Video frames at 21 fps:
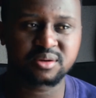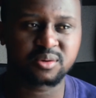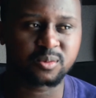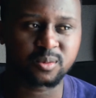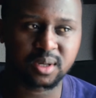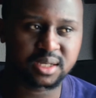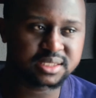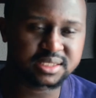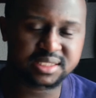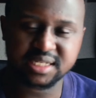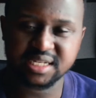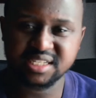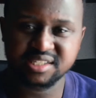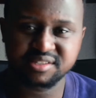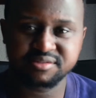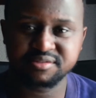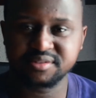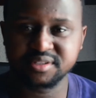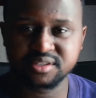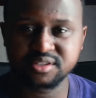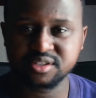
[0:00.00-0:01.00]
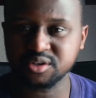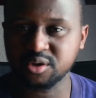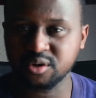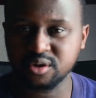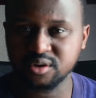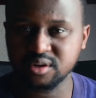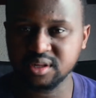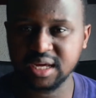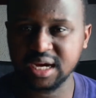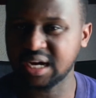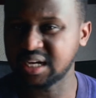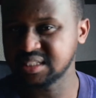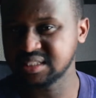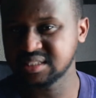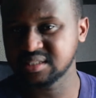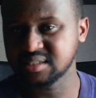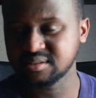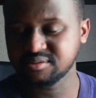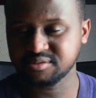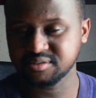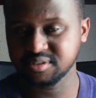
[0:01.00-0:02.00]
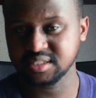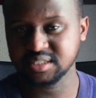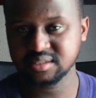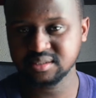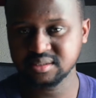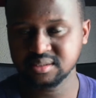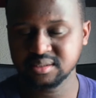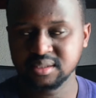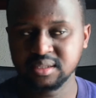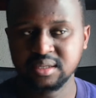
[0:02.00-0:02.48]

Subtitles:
one-size-fits-all answer for this.